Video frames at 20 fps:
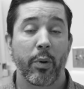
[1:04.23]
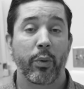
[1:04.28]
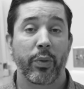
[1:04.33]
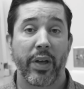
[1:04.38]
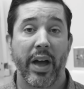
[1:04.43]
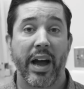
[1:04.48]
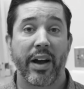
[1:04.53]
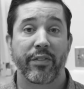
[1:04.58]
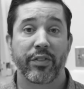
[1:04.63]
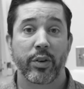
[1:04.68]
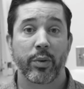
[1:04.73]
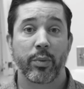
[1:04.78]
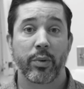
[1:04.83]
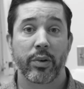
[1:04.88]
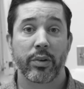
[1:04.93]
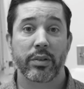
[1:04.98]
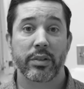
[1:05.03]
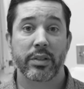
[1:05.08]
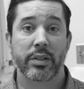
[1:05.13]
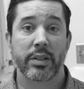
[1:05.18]
both
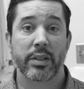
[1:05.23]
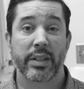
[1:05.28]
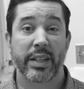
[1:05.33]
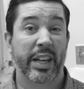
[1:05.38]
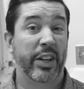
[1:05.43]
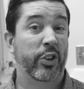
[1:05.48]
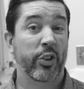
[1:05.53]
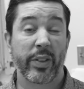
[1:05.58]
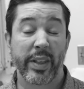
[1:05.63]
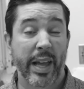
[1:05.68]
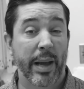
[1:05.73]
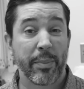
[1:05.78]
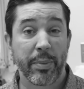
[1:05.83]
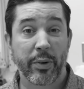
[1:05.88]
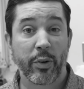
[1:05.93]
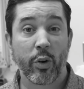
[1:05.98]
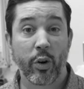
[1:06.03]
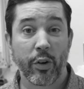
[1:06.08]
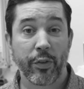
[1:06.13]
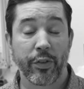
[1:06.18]
afterwards, can do the
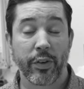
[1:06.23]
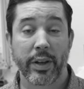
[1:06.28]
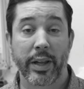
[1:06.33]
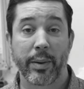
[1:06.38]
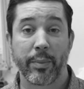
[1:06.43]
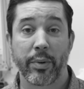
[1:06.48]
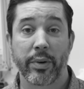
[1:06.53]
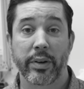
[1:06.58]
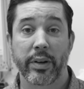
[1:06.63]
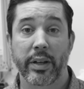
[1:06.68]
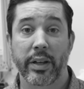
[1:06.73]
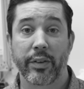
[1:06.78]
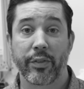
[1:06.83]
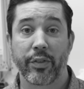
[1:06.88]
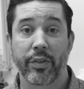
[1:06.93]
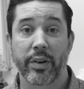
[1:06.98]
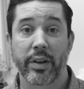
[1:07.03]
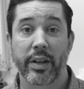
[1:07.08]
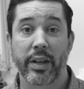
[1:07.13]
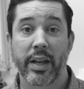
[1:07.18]
epidural for labor and
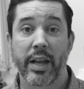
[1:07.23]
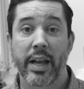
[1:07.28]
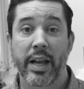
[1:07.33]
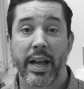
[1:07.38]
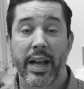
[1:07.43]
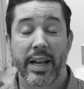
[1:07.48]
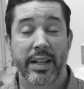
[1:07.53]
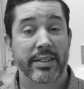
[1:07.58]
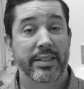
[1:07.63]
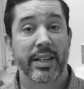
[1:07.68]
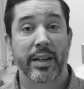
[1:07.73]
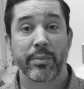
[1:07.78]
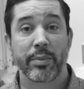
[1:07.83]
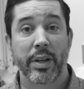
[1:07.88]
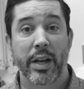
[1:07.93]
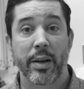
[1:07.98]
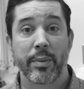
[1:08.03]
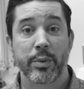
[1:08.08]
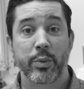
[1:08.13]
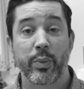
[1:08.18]
delivery, and
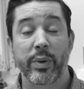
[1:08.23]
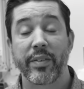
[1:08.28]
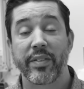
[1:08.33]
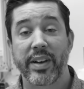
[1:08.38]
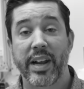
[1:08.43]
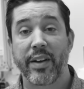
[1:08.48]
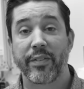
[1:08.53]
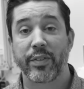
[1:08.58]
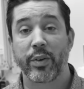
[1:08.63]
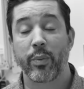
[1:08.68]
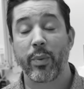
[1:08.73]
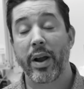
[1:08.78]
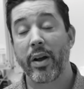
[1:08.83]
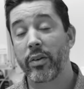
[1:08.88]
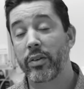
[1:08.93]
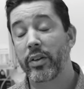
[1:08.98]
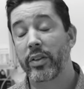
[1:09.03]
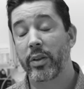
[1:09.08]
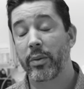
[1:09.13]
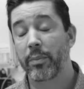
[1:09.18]
sometimes we even have to
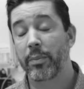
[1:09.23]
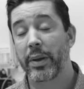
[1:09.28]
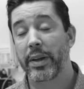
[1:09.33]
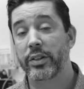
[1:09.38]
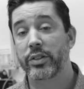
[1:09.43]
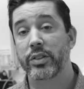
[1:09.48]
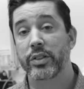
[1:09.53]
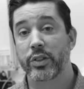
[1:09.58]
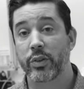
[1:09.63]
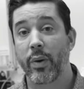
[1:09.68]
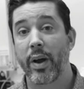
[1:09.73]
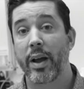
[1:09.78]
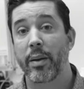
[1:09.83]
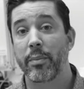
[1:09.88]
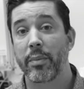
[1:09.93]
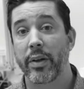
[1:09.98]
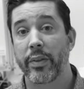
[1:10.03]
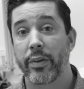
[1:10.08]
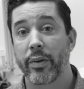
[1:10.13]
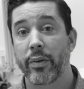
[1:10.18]
round on the patient's
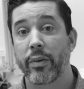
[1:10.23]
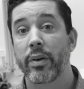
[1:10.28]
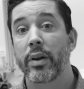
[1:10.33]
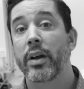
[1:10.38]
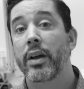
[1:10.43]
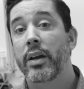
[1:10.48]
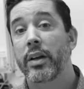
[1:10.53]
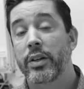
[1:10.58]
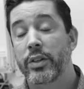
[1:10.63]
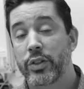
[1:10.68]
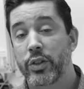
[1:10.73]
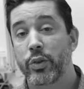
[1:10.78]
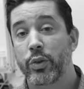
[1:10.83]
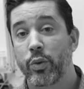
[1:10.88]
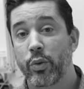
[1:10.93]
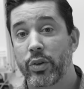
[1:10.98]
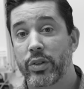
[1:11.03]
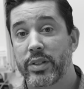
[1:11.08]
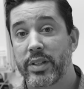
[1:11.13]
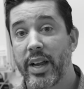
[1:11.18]
grandmother two
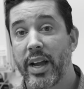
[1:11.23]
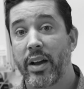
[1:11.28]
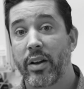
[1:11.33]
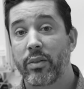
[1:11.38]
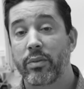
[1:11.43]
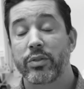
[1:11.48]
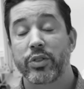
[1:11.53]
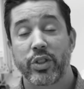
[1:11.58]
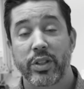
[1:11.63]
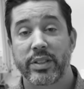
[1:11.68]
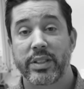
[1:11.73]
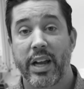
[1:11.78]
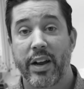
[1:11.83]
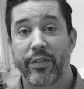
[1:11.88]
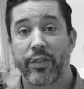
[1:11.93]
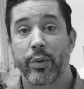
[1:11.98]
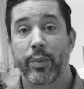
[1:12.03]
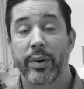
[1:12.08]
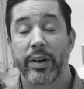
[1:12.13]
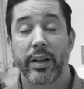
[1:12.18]
doors down just
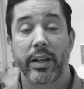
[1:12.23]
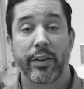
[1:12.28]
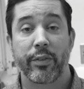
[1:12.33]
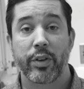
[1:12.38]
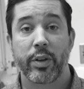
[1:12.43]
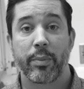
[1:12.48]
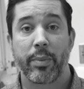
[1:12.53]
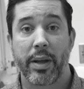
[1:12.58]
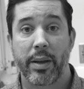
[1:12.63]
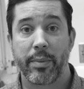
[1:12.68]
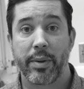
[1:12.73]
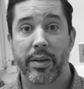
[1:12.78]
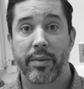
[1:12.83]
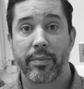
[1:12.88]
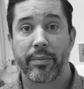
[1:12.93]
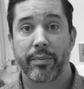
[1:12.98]
after we deliver the baby.